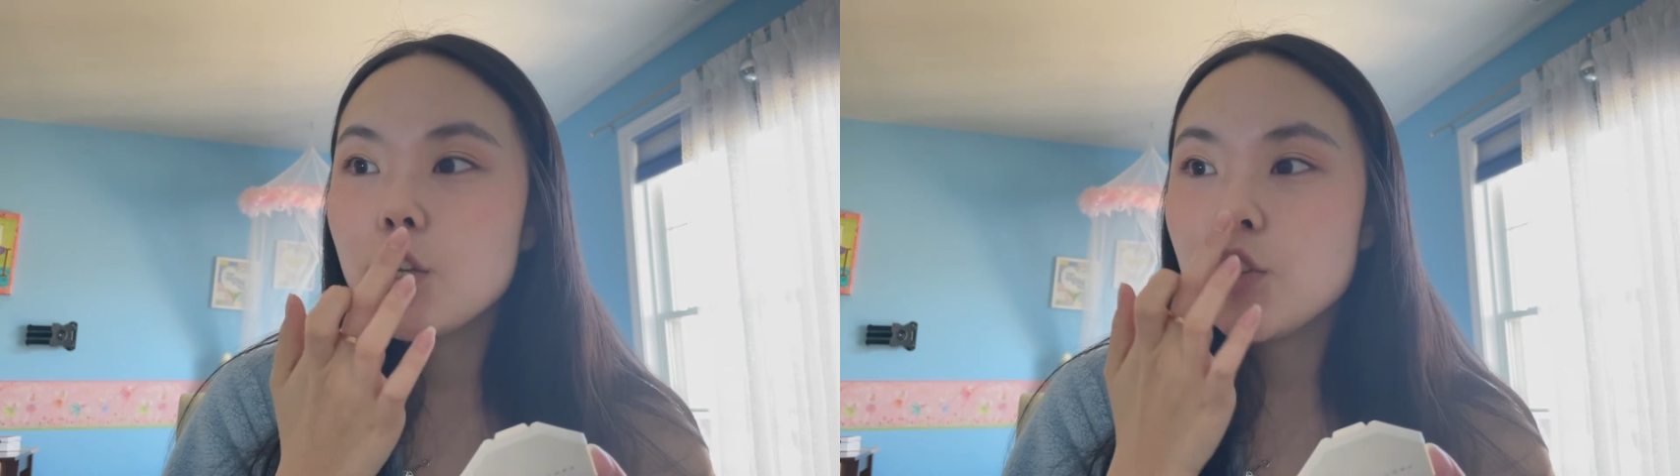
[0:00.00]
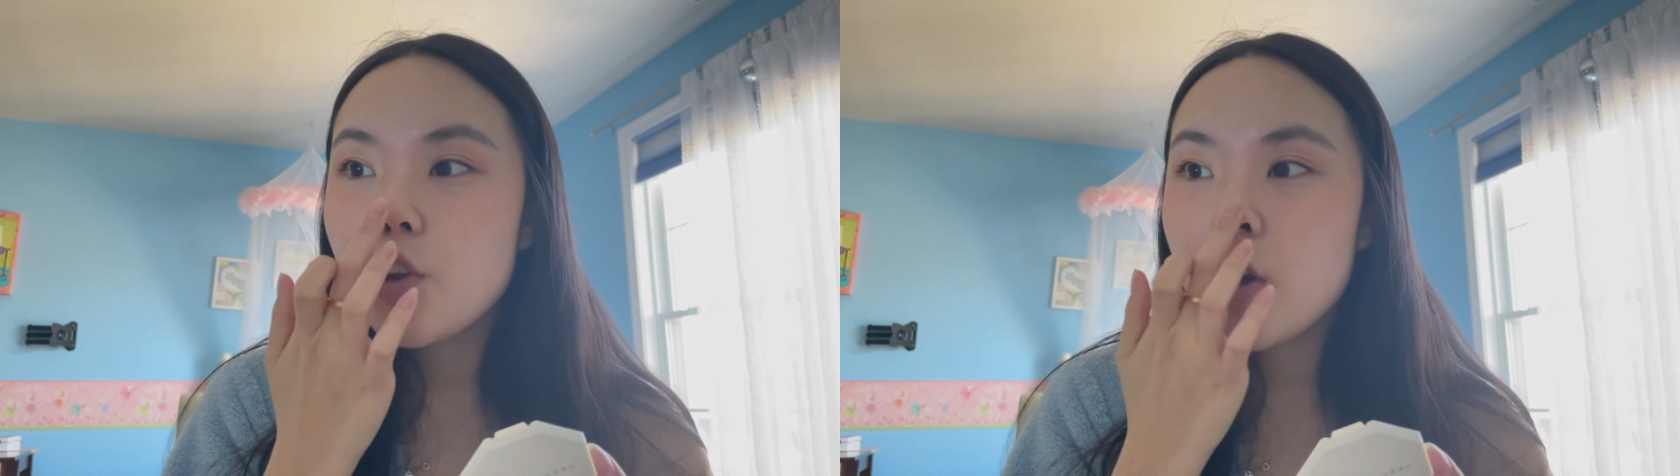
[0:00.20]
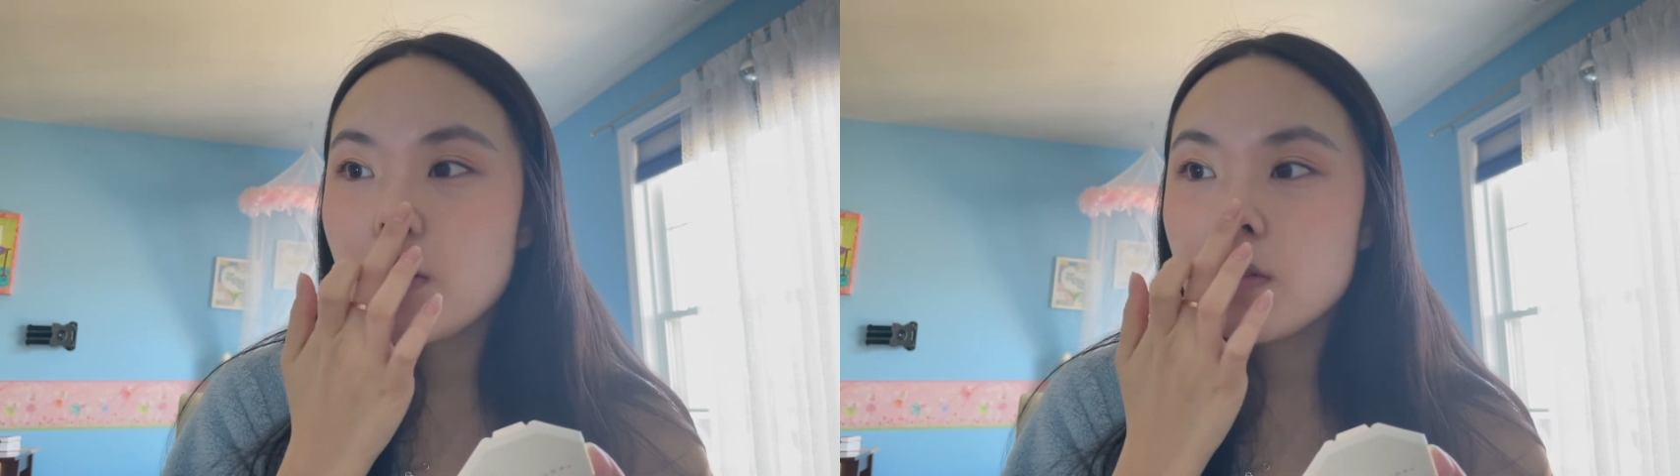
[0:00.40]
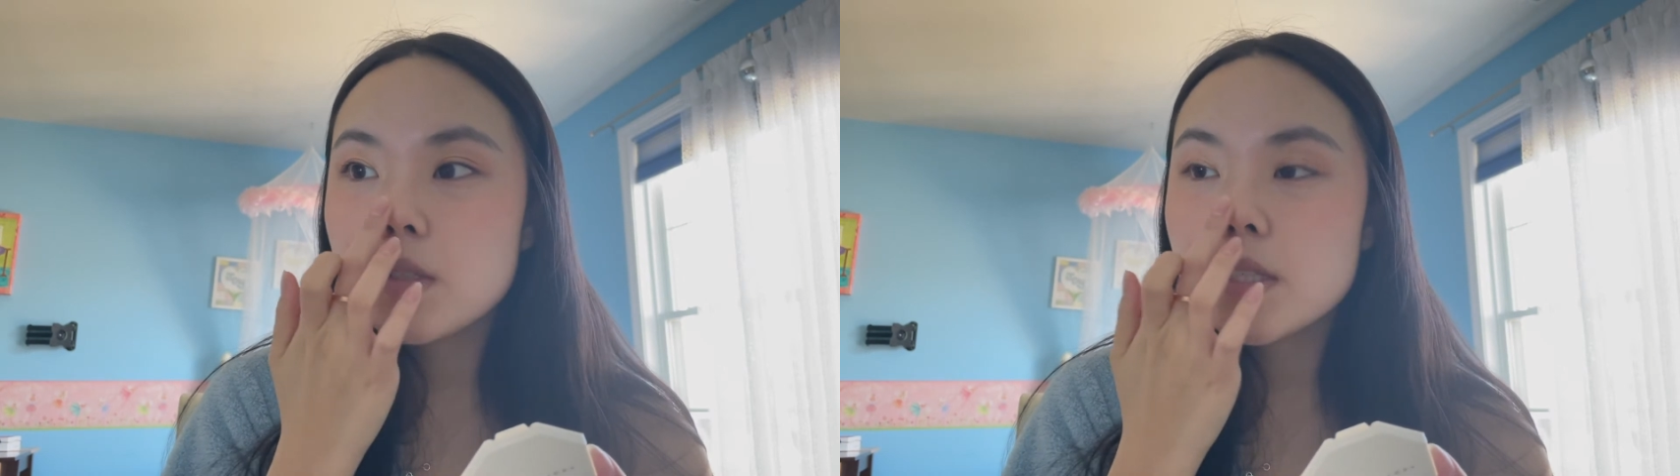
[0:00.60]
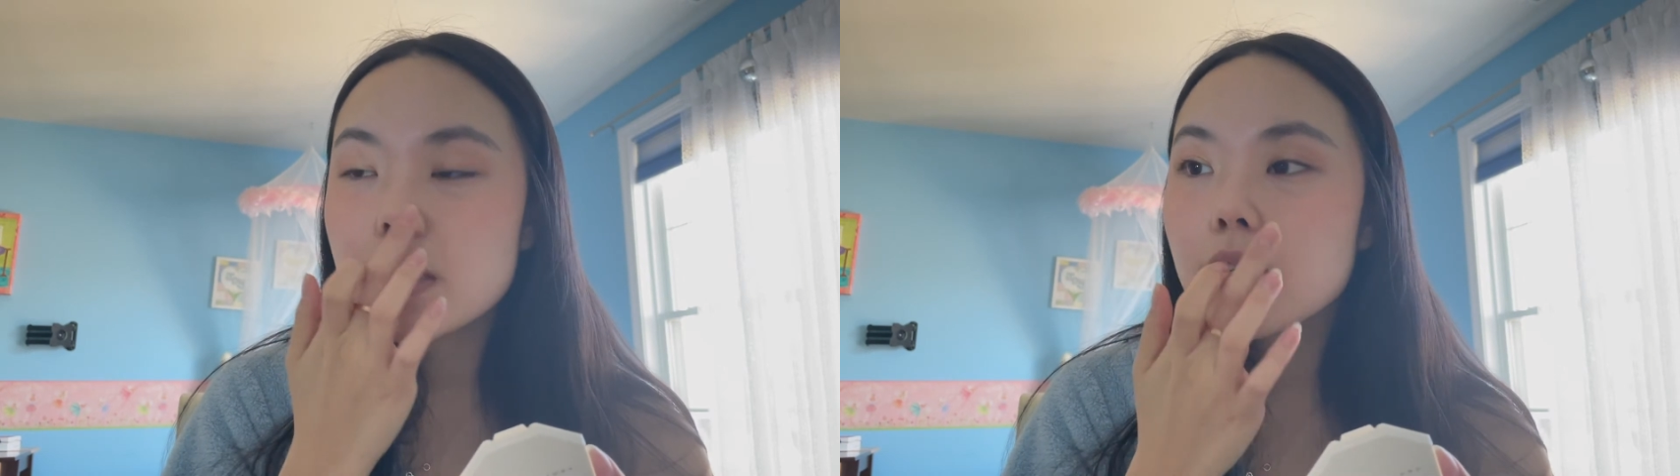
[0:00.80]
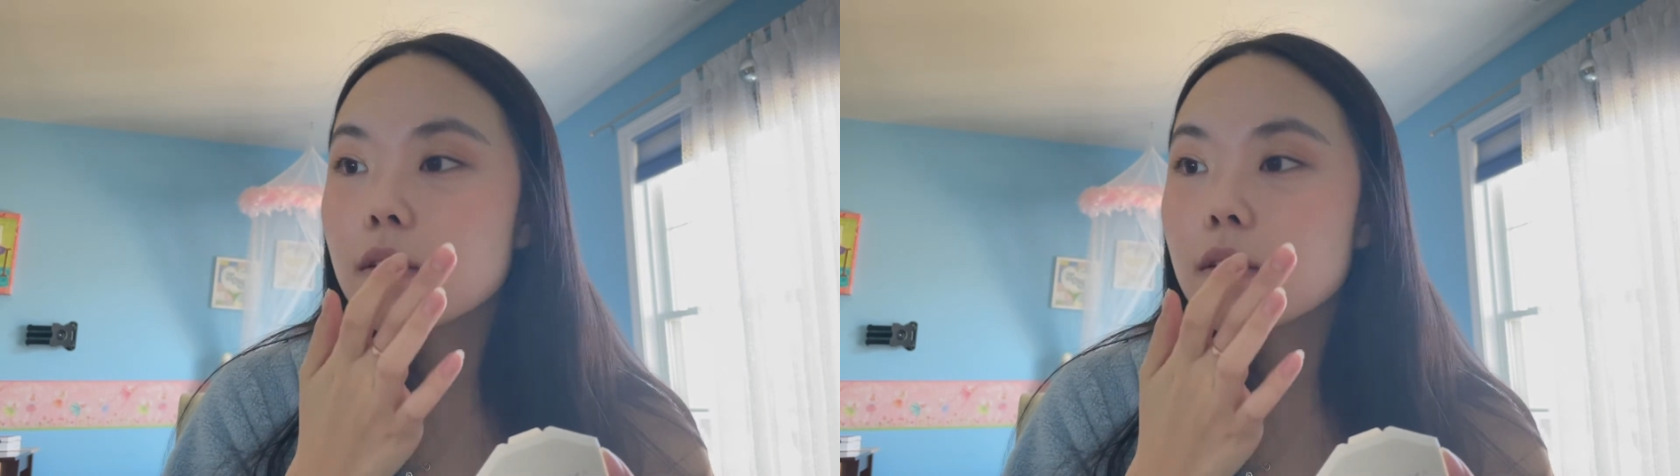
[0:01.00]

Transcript: nose.